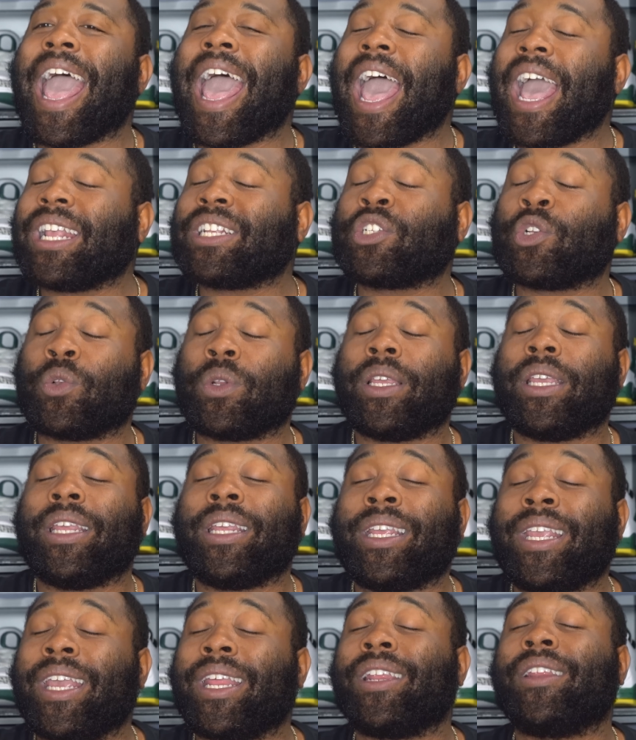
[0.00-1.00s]

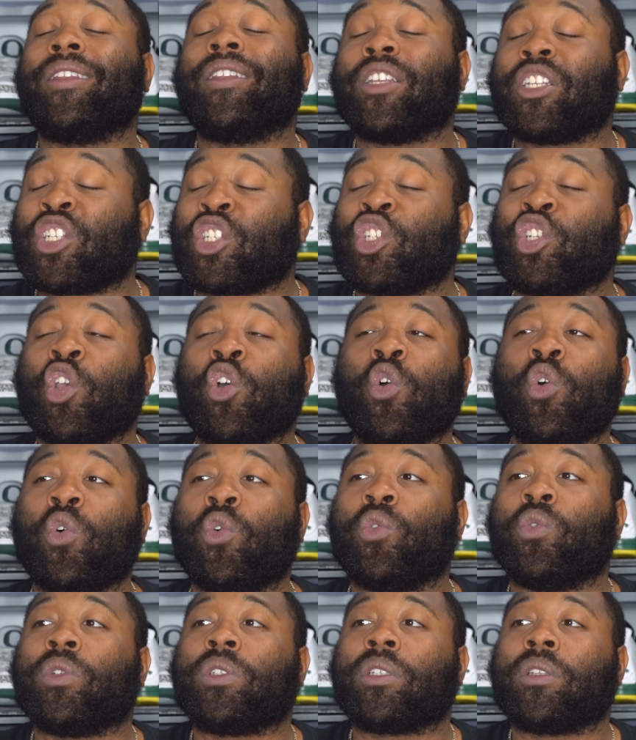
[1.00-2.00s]
actually getting the
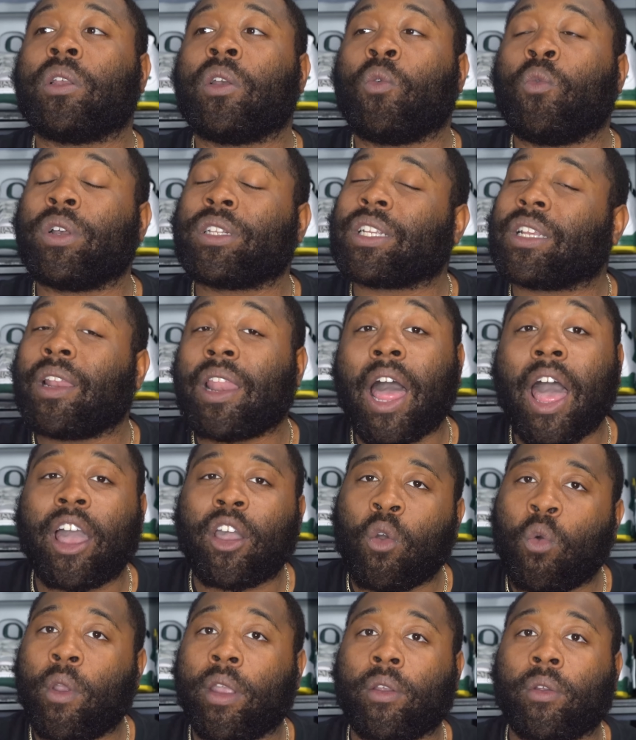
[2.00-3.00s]
shoes was a
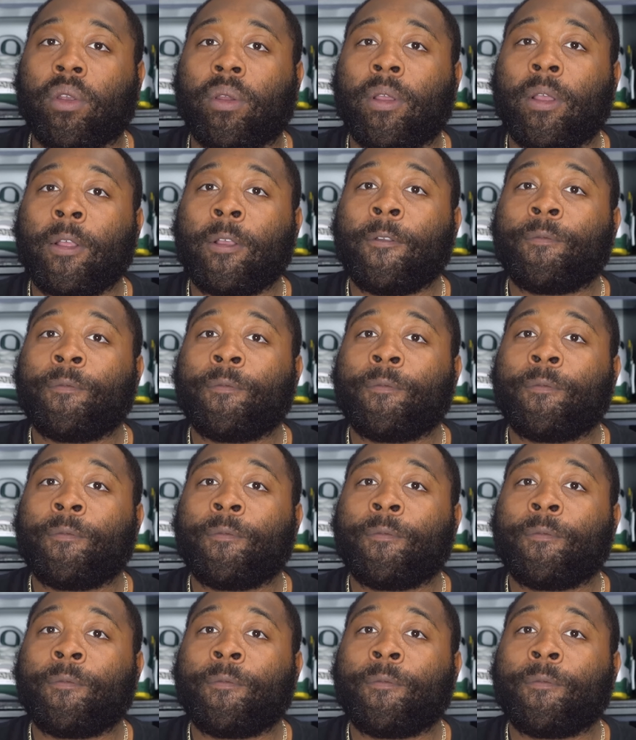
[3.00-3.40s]
lot quicker.